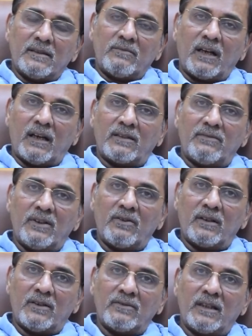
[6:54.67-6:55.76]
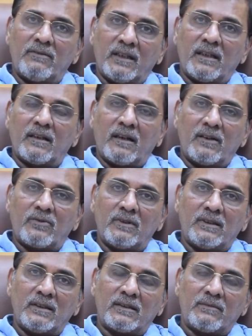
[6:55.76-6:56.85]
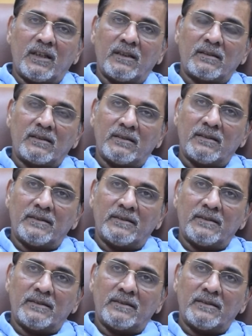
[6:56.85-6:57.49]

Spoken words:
because we know now that we can control things. Because